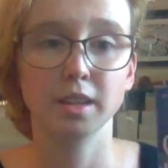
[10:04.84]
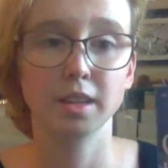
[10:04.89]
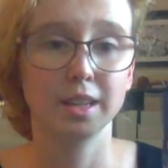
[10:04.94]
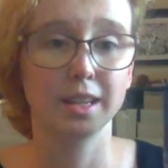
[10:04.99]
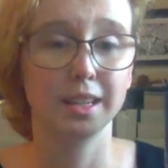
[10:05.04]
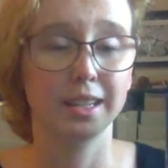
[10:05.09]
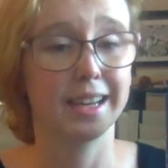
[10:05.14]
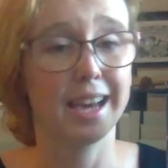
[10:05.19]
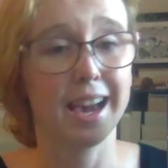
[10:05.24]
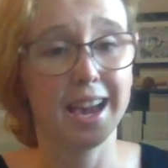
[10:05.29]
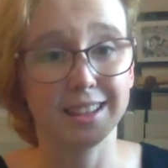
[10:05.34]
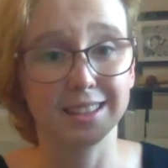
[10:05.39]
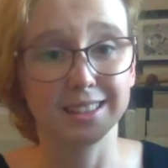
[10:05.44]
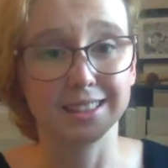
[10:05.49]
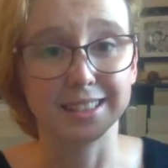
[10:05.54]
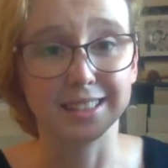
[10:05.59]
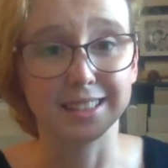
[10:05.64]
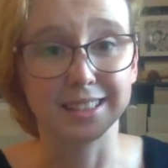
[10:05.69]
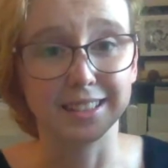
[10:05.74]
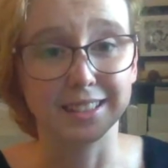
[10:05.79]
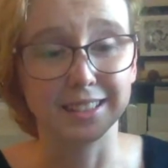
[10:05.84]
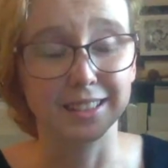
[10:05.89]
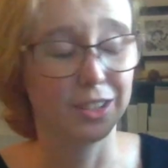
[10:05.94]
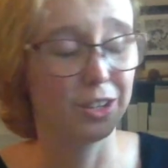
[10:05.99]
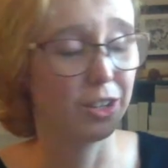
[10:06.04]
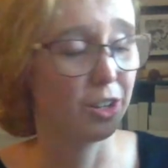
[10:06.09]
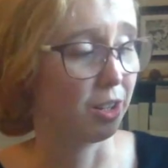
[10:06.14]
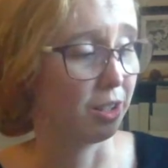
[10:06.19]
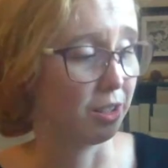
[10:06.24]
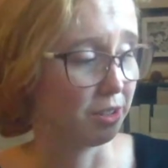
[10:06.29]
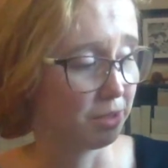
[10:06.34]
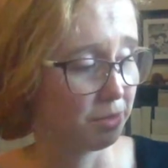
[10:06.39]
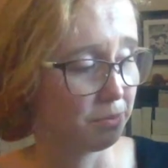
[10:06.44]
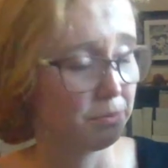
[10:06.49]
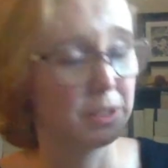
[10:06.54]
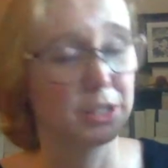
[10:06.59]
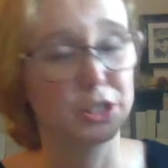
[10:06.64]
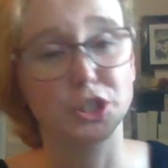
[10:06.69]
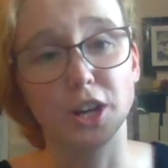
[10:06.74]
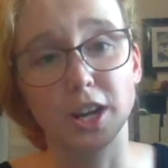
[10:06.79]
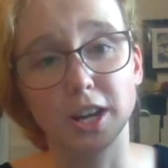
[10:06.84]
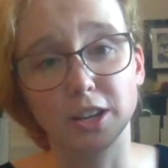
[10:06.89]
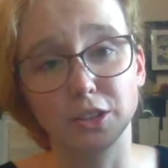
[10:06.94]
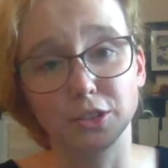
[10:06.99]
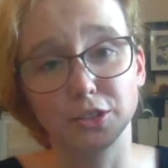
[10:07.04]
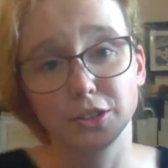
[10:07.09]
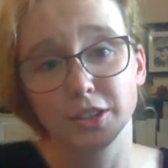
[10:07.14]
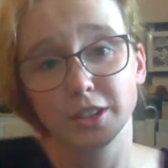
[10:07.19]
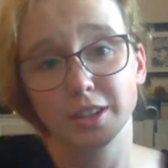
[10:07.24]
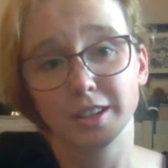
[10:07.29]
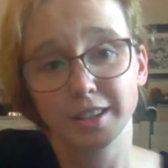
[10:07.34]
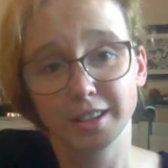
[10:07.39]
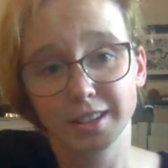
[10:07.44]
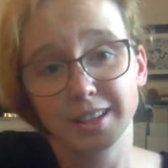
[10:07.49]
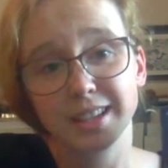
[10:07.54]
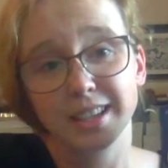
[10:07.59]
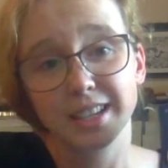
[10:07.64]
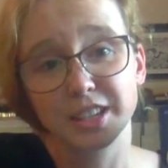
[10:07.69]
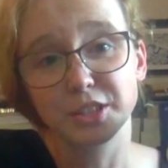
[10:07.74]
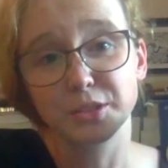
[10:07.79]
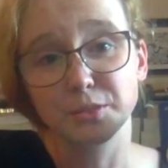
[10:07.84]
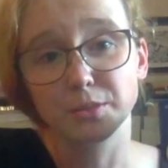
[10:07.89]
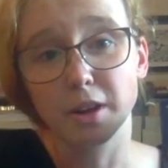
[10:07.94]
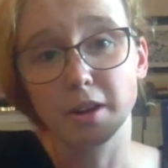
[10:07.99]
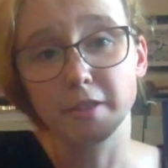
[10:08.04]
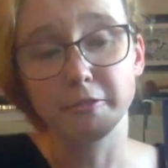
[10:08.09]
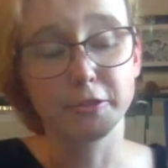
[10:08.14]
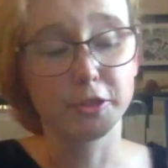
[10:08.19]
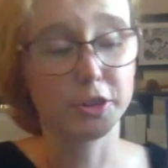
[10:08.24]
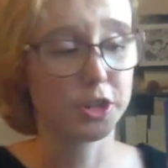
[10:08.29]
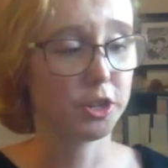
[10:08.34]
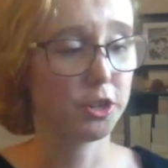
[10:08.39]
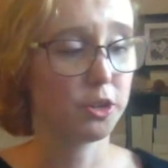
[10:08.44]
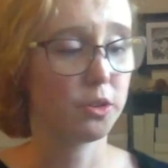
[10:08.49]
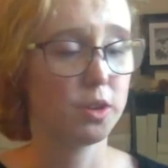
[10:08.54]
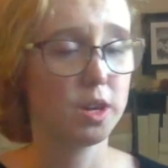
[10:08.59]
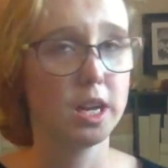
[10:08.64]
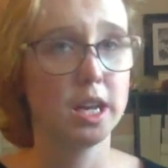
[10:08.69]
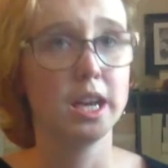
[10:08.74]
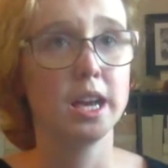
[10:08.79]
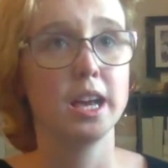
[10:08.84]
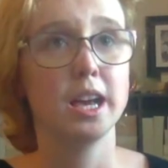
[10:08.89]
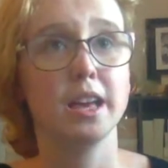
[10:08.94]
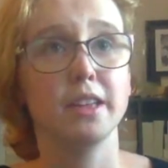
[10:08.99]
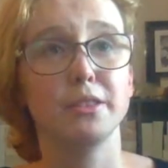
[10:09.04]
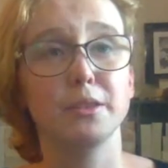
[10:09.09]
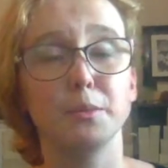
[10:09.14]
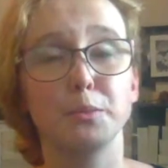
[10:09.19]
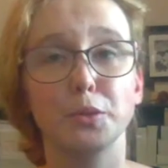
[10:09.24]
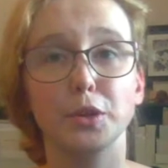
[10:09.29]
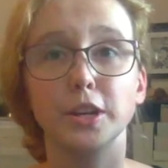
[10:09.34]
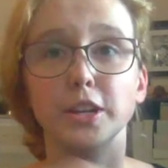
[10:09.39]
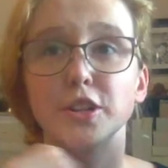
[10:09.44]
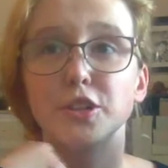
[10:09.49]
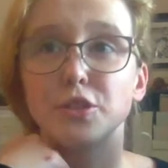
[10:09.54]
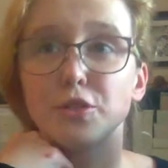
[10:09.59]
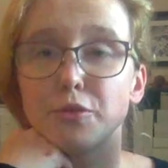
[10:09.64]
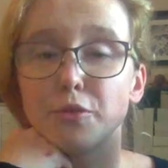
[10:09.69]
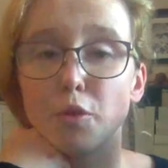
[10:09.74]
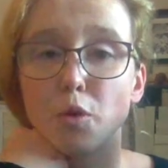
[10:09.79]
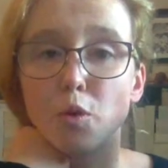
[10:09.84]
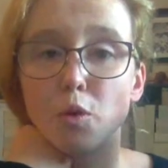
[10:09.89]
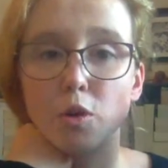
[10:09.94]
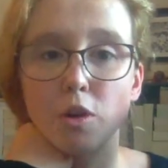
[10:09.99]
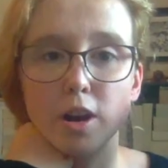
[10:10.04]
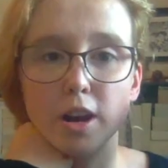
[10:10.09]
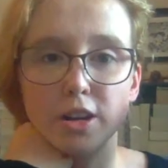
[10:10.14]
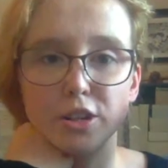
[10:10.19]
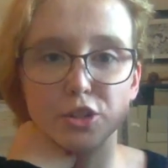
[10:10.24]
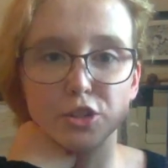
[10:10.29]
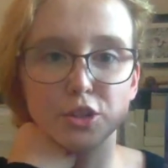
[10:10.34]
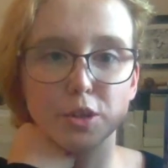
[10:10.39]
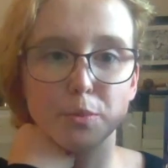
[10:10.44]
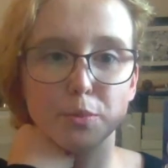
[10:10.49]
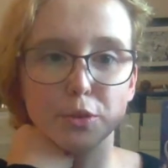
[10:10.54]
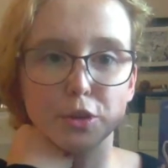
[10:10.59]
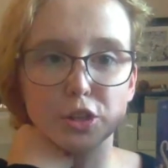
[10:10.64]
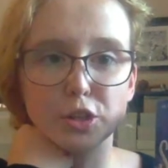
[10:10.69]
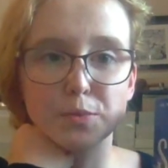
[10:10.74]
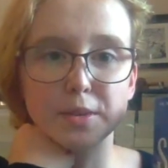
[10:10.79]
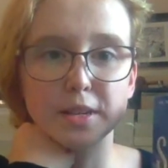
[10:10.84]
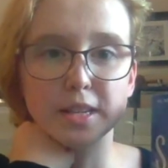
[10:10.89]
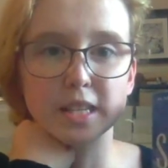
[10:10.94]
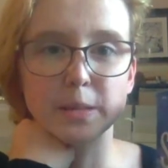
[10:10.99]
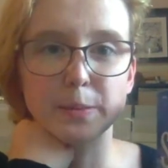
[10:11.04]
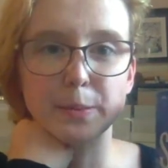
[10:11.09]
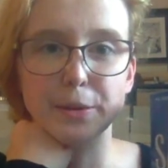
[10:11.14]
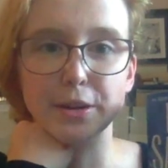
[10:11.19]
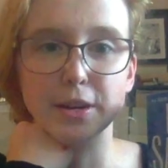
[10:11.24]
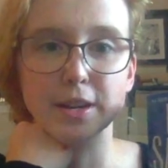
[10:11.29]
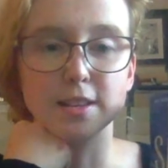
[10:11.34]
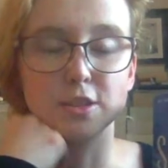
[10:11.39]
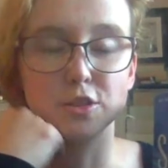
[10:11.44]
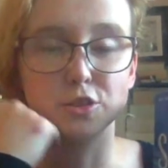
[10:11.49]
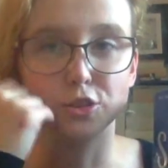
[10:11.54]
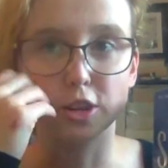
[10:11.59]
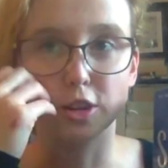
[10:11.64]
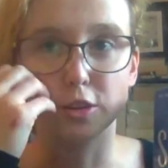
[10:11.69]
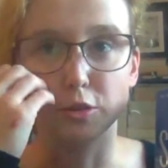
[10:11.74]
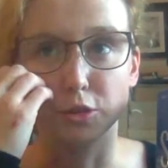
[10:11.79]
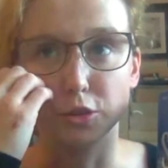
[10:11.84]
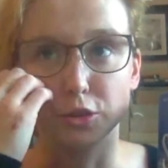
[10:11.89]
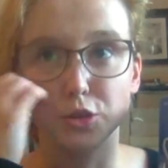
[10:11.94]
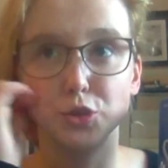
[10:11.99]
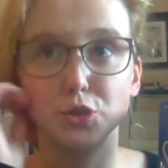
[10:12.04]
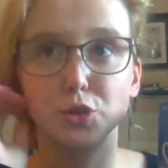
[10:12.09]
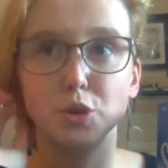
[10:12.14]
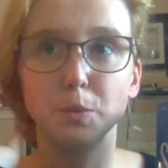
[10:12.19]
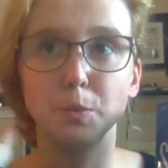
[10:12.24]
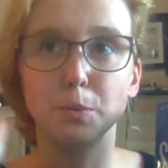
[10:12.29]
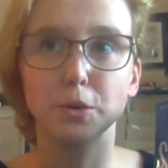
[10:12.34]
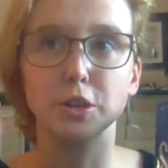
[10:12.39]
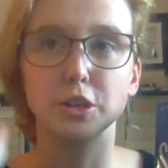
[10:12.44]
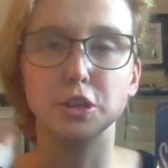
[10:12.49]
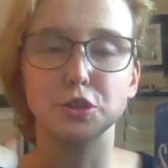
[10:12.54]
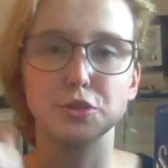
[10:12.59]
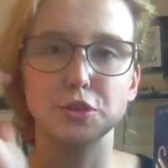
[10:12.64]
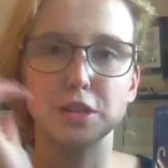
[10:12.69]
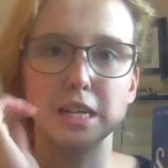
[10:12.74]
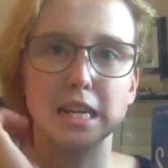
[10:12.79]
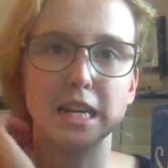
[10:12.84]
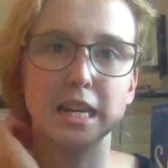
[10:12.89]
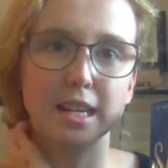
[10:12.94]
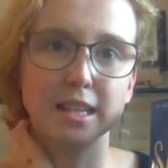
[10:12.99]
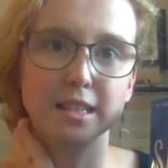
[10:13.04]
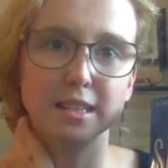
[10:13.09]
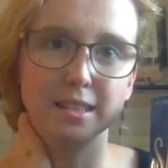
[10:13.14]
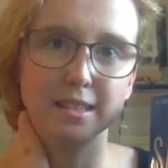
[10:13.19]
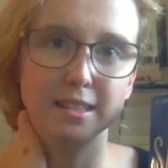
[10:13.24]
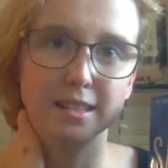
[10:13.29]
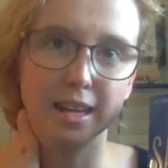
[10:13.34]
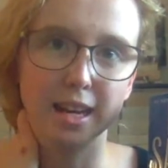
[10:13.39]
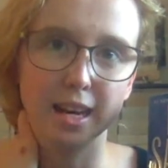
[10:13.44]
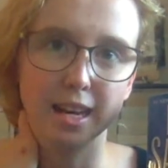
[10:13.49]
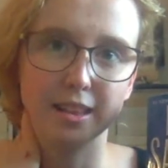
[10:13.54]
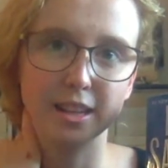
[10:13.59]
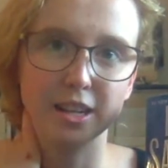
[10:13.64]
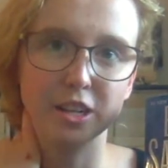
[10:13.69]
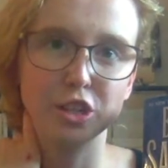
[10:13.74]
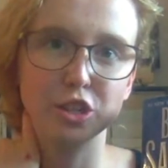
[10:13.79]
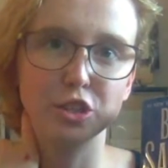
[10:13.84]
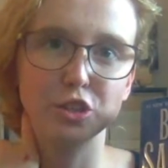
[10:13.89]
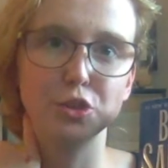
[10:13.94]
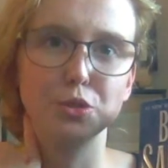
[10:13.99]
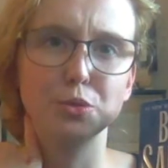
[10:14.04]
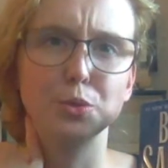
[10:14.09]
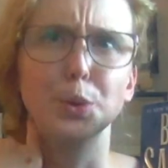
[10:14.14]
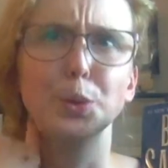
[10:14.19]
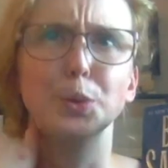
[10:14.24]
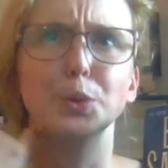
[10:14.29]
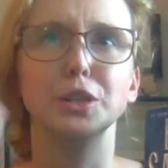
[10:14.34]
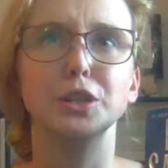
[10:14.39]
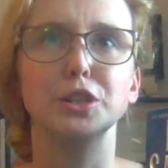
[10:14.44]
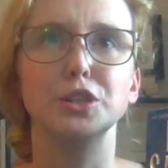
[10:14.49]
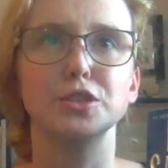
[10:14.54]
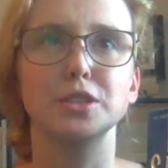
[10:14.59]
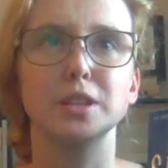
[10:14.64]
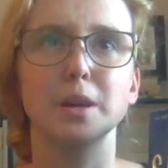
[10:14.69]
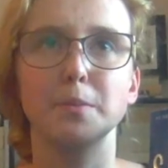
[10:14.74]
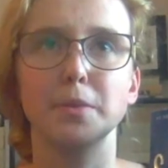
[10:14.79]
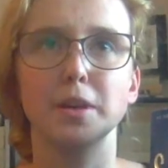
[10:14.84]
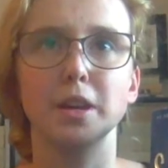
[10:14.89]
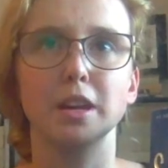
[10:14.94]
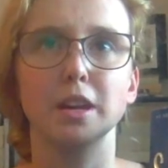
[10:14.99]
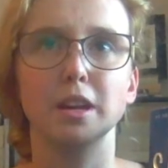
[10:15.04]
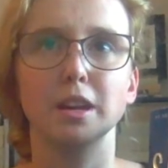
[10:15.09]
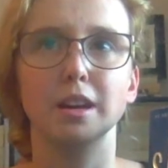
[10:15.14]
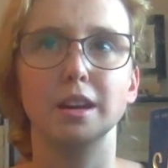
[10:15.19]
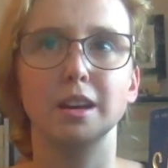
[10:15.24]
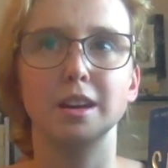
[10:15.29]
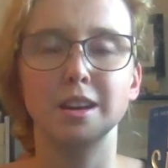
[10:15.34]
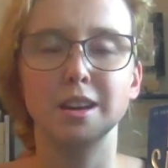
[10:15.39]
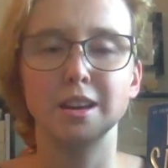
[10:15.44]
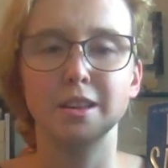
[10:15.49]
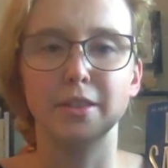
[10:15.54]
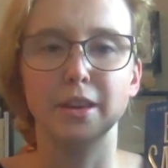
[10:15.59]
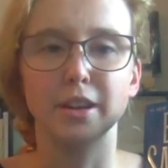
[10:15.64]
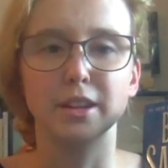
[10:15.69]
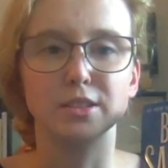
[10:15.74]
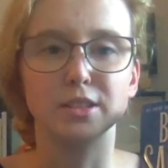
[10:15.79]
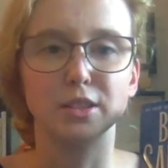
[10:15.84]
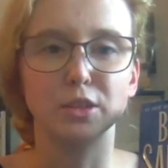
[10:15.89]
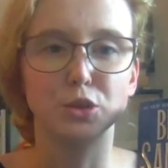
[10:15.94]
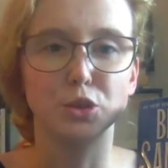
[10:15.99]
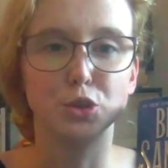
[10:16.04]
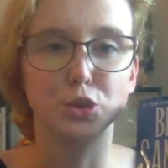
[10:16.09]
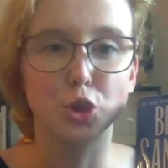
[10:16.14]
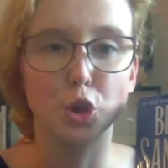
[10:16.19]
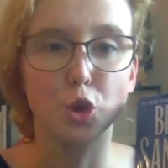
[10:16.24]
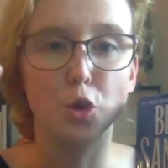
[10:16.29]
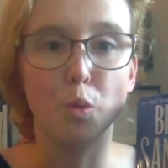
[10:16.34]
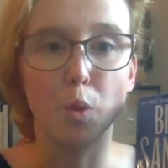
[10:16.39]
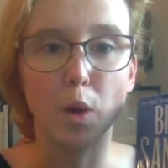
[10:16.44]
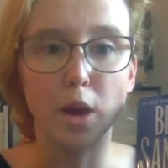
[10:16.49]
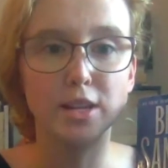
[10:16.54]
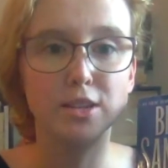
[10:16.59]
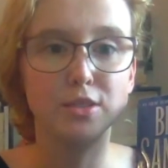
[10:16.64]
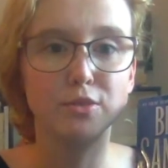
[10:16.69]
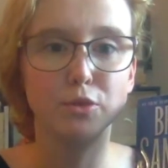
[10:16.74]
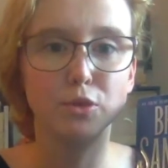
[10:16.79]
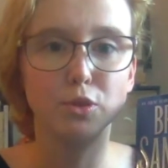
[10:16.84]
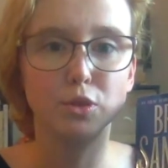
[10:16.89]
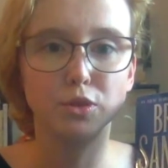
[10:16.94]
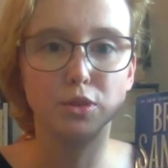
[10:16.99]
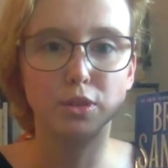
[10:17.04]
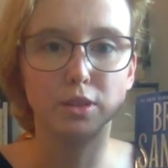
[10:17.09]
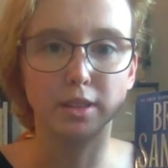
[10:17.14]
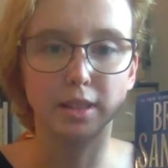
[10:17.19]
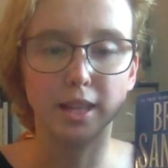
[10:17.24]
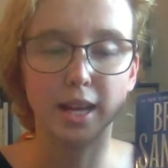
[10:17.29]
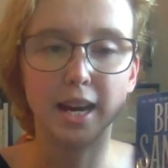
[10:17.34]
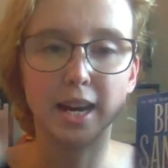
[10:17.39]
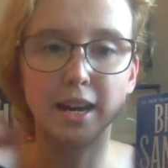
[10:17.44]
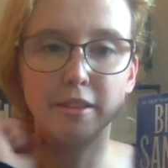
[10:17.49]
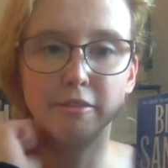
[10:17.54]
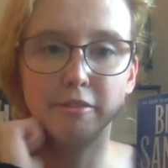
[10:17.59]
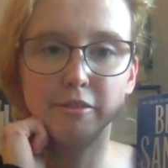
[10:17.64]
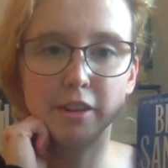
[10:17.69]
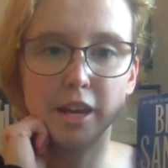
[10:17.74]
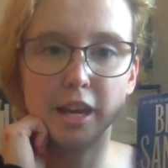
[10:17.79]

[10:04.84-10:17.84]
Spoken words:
Kaladin, oh, my child, it's rough for you. The Bridge 4 and just the Bridgman experience in general is super intriguing because it's like that is truly just something that is like so wasteful to life.